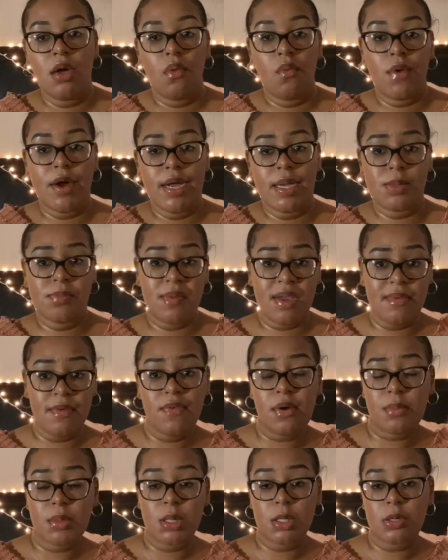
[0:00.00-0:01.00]
Whereas maybe if
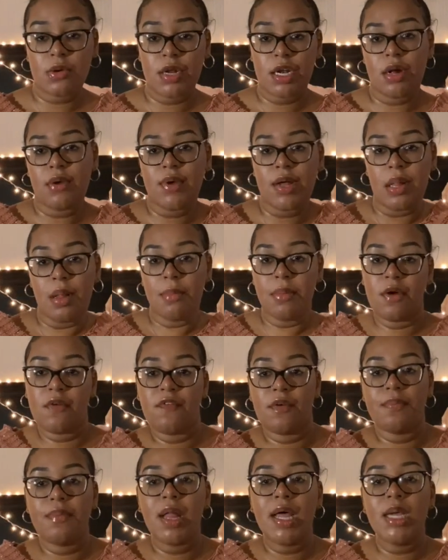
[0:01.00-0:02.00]
I'm just reading a regular book
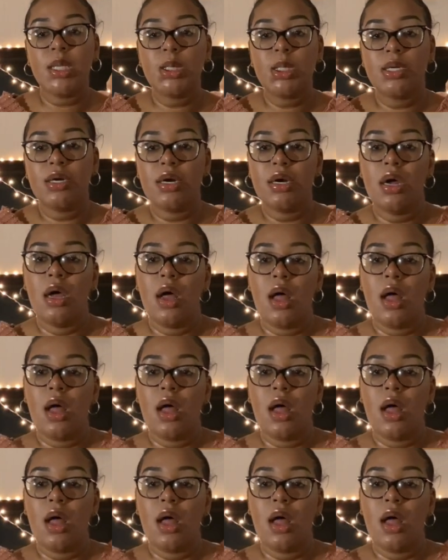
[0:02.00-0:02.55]
for pleasure,